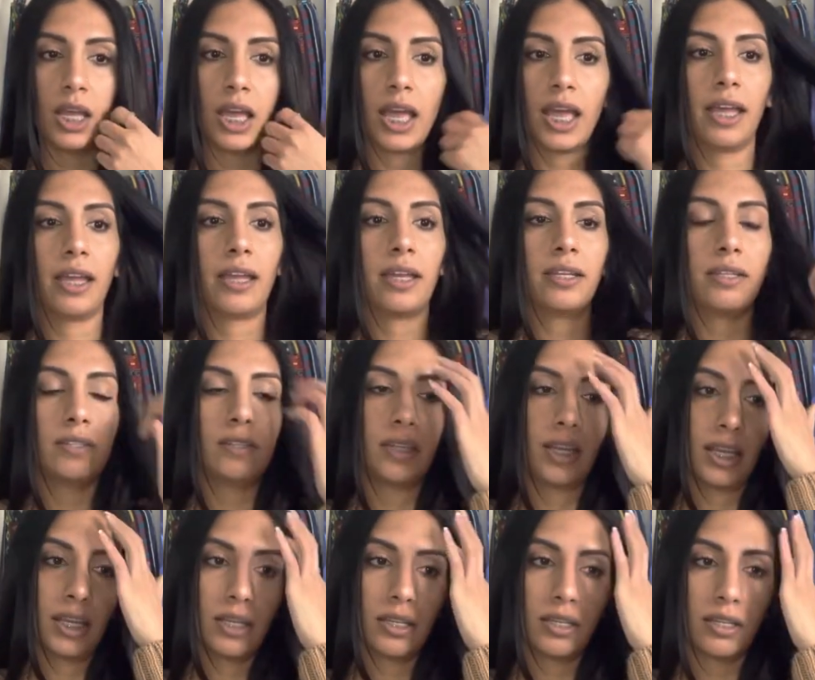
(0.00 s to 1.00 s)
And
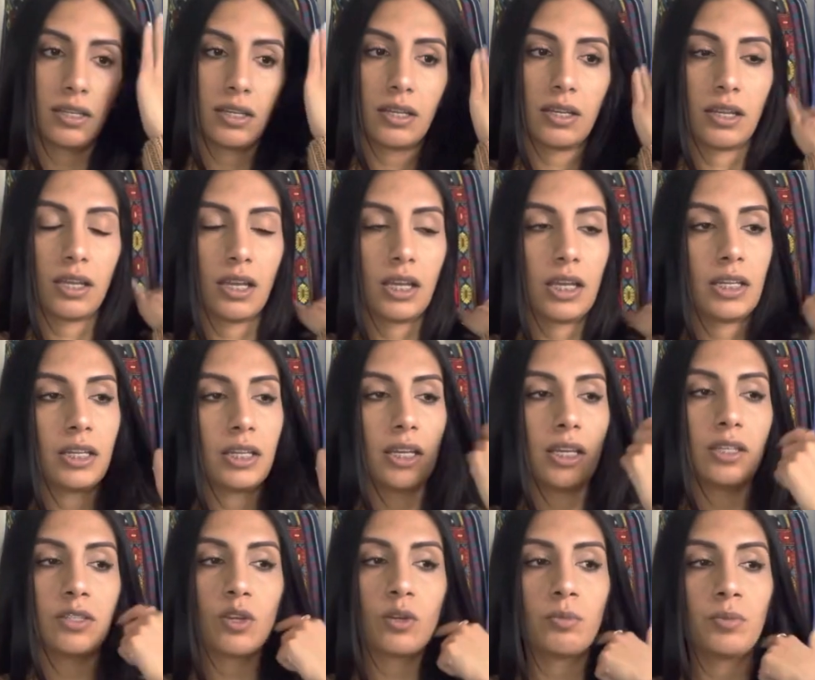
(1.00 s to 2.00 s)

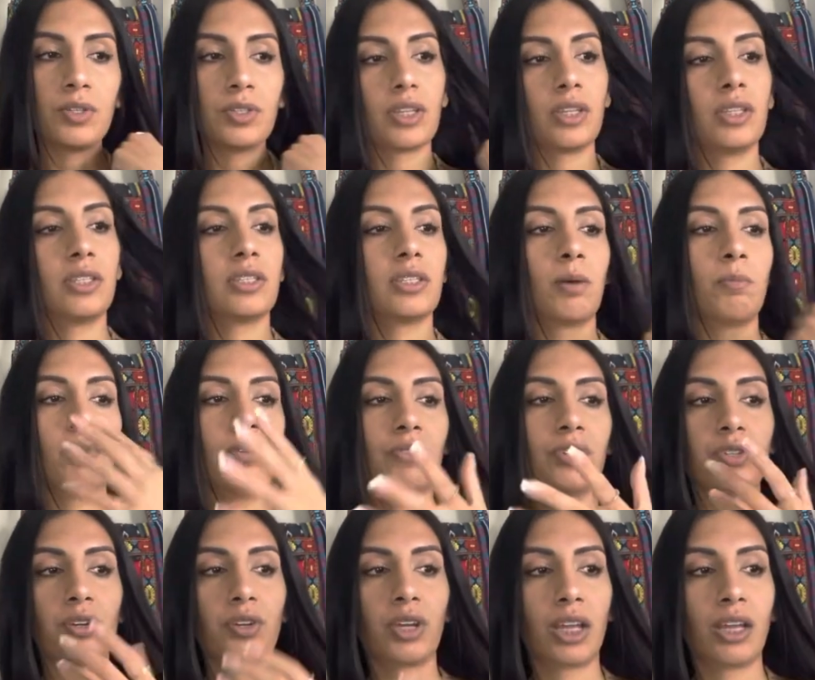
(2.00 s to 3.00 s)
it's almost, some of
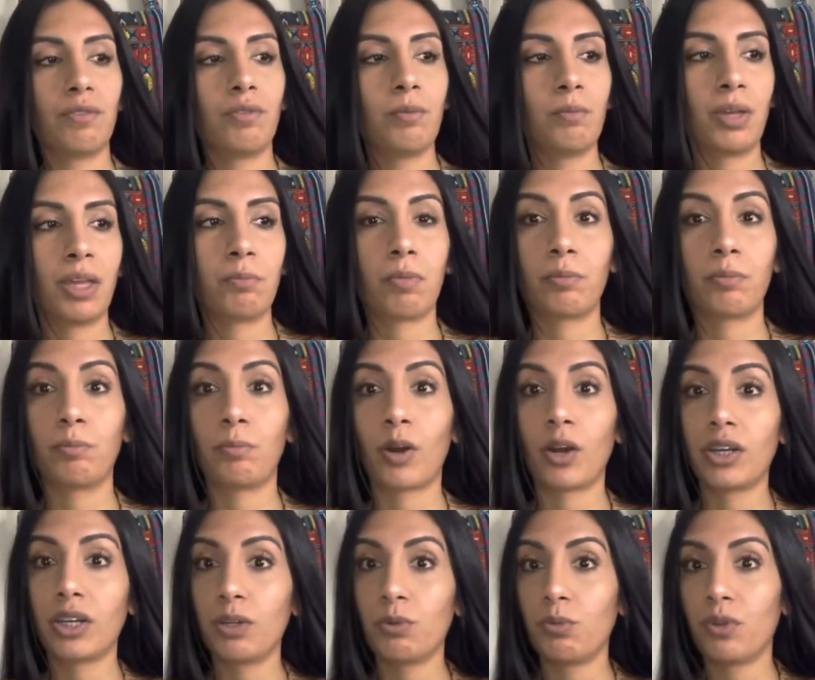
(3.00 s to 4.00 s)
us are even being
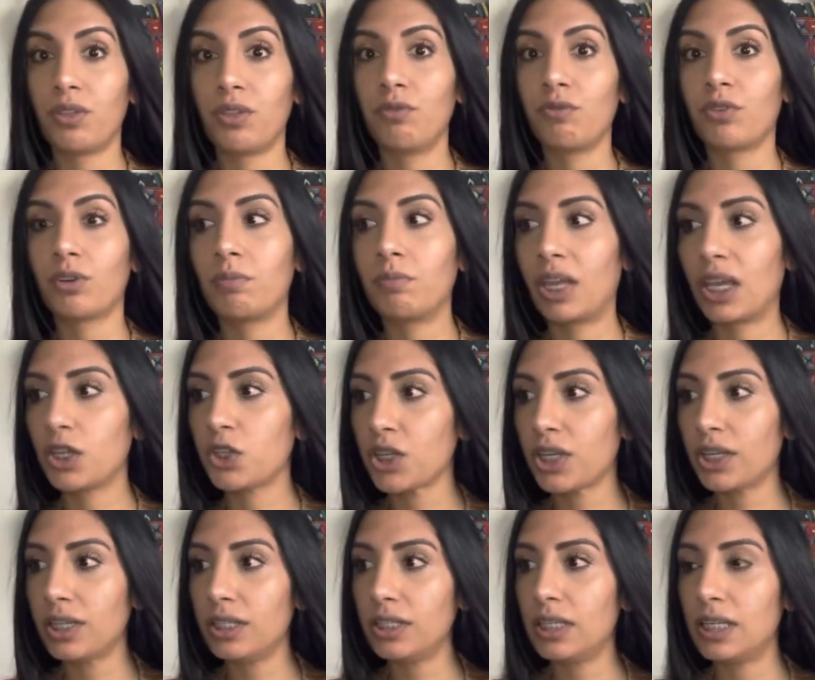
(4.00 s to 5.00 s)
bombarded with
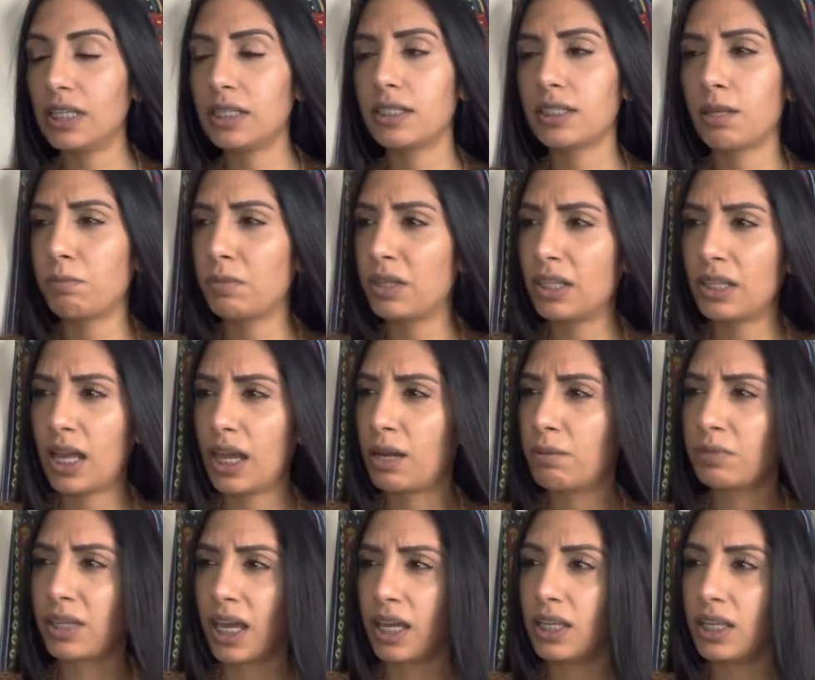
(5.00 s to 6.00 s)
information, is something that
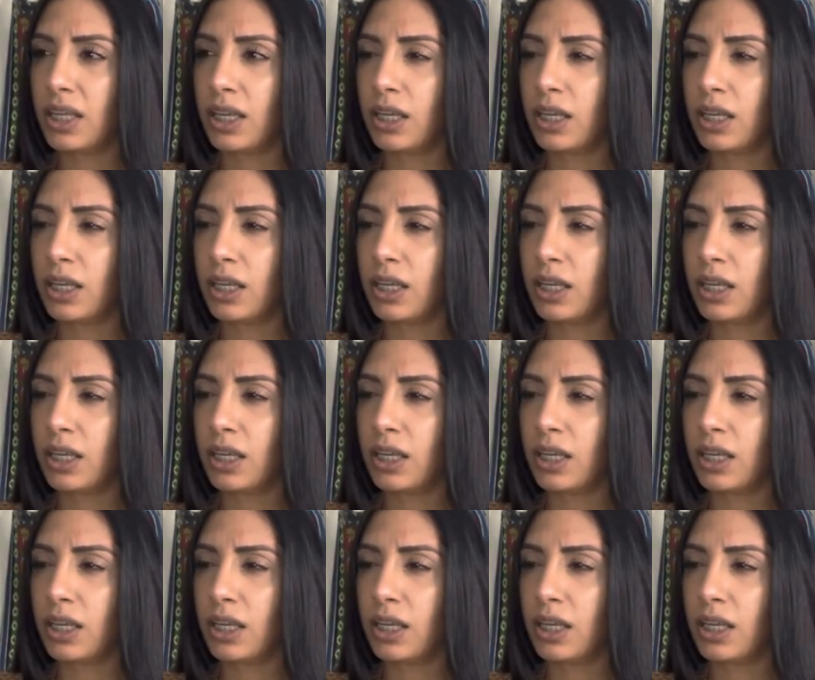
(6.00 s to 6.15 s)
I'm getting